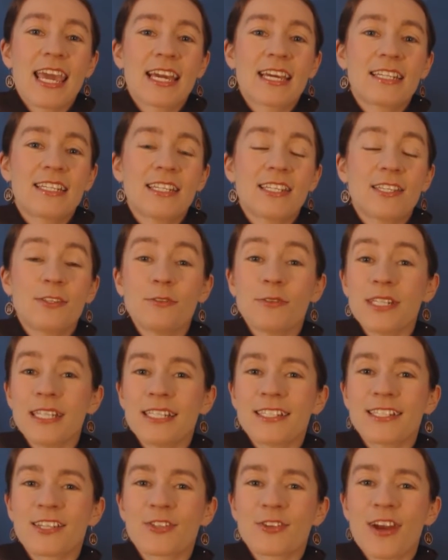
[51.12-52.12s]
and you
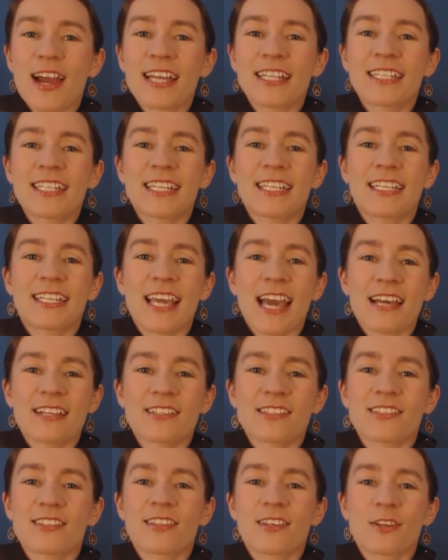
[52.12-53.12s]
need to try to
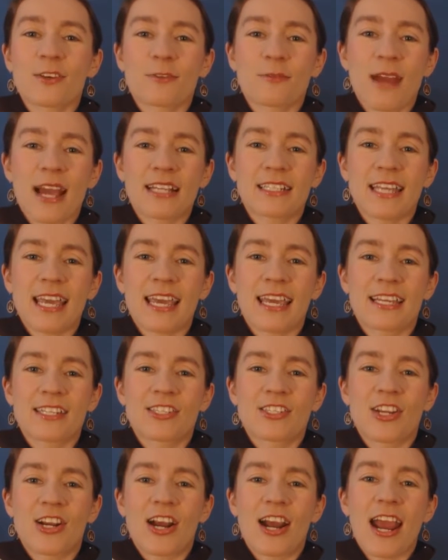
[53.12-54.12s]
guess the correct
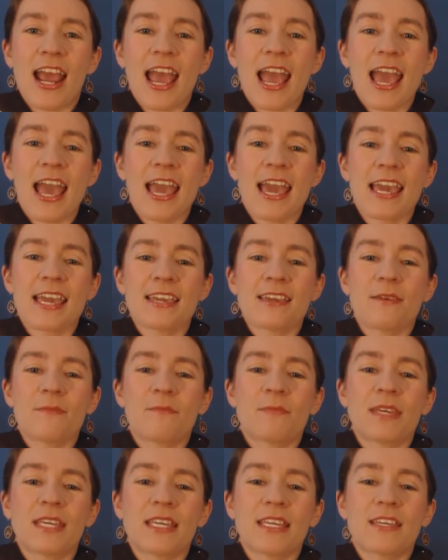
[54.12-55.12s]
answer, A,
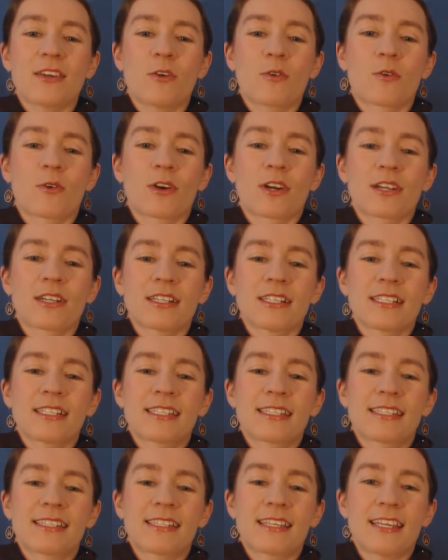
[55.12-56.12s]
B, or
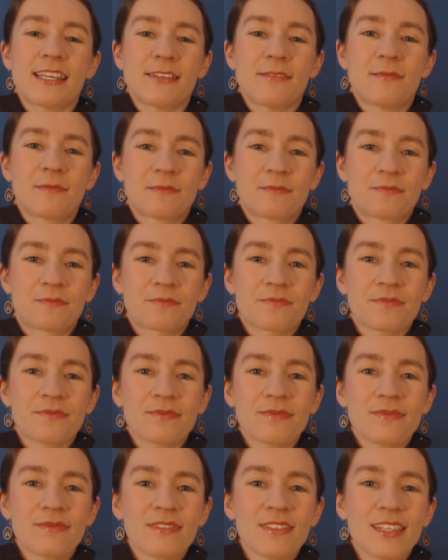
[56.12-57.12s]
C.
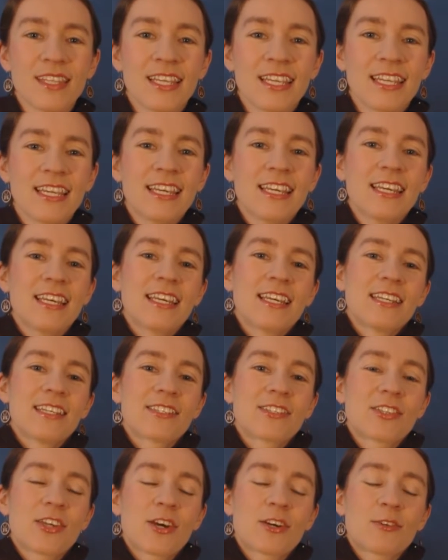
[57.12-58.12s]

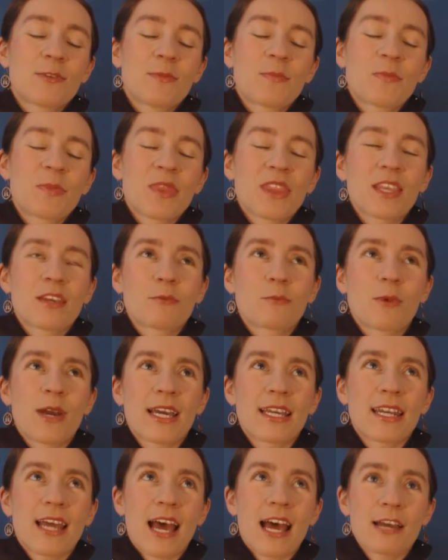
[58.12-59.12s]
So
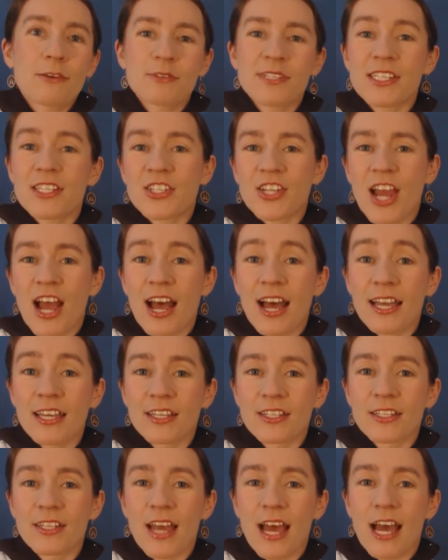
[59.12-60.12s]
when I was a
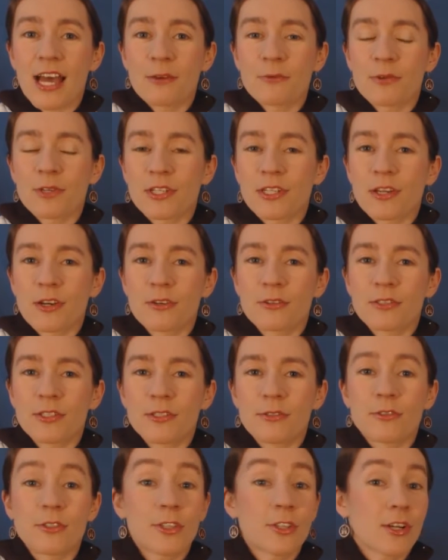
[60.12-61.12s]
child, I would go
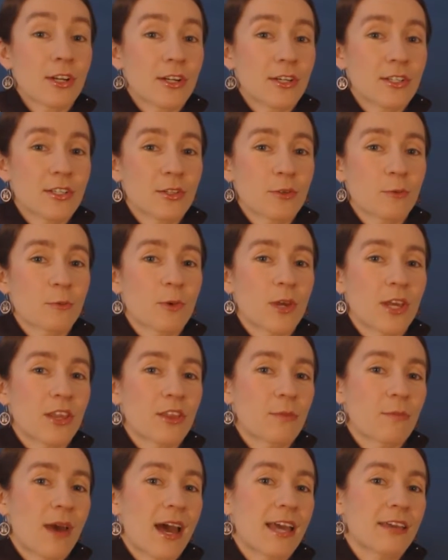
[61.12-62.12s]
to church
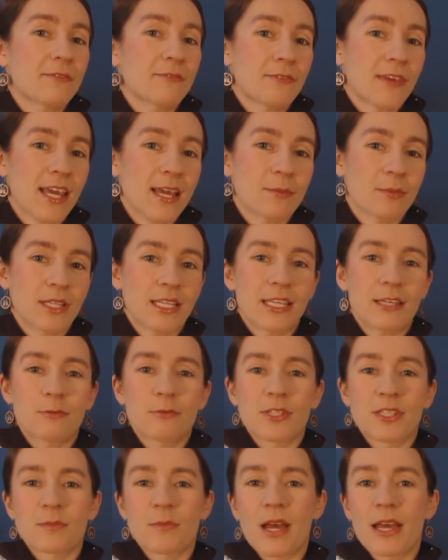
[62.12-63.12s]
with my family.
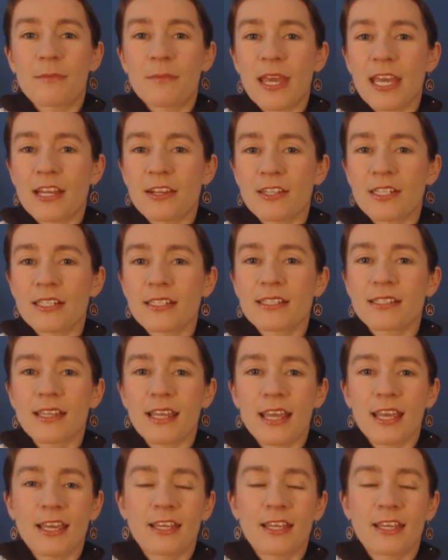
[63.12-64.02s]
It was my parents